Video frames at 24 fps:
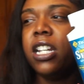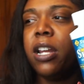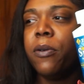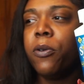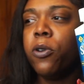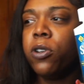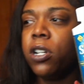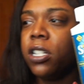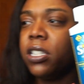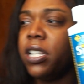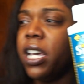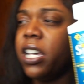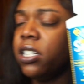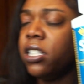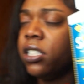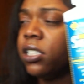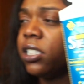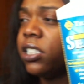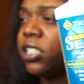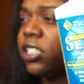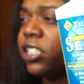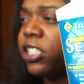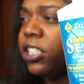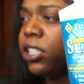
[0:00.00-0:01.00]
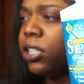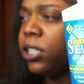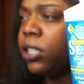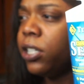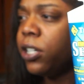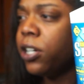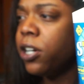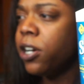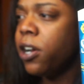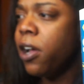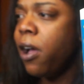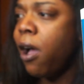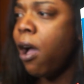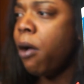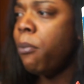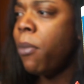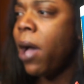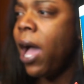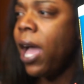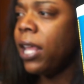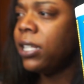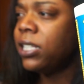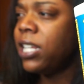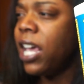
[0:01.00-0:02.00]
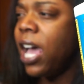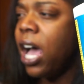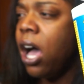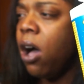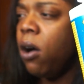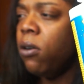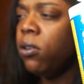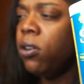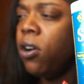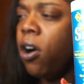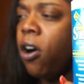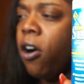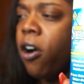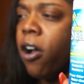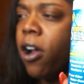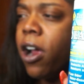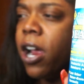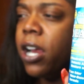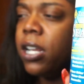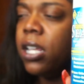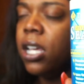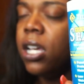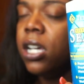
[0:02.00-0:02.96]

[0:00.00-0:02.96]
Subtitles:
I'm gonna take the sealer by Towel Guard.